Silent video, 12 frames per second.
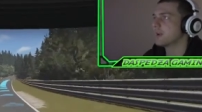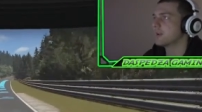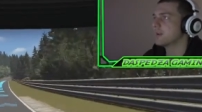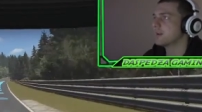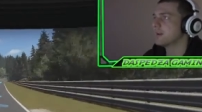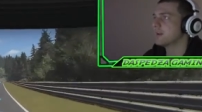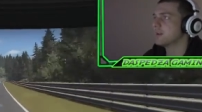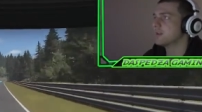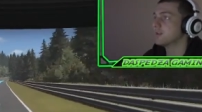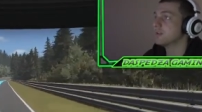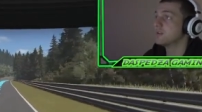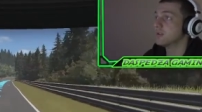Uh,
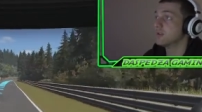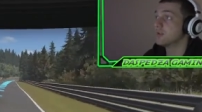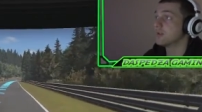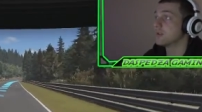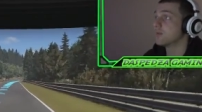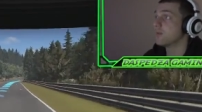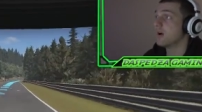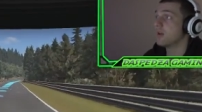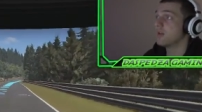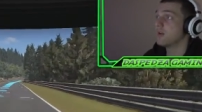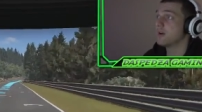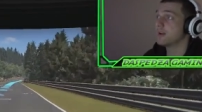you you look at the white
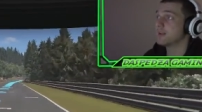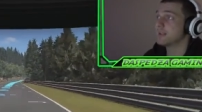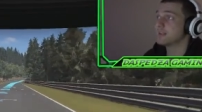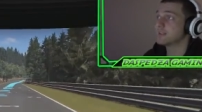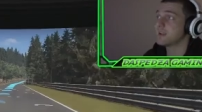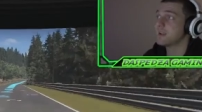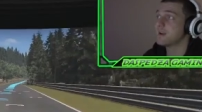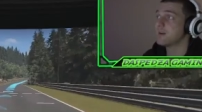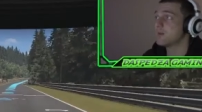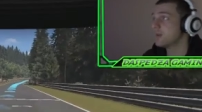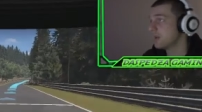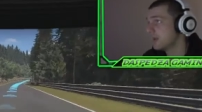line and that's
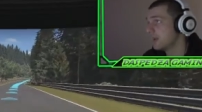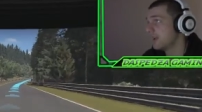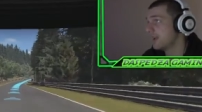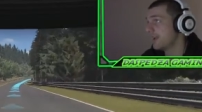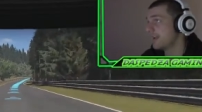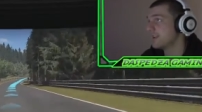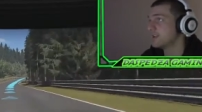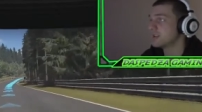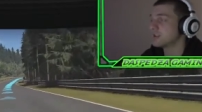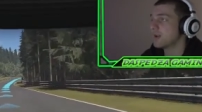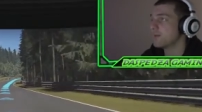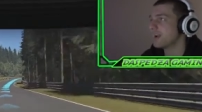how you
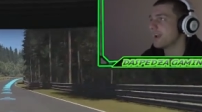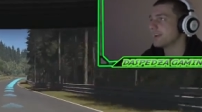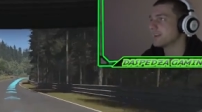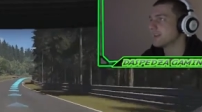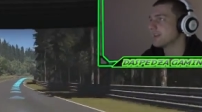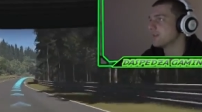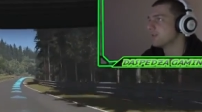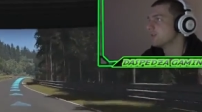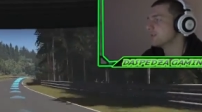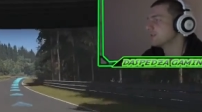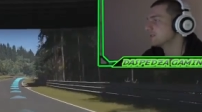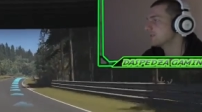determine how to take
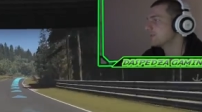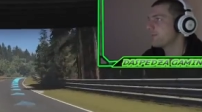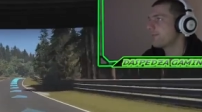corners.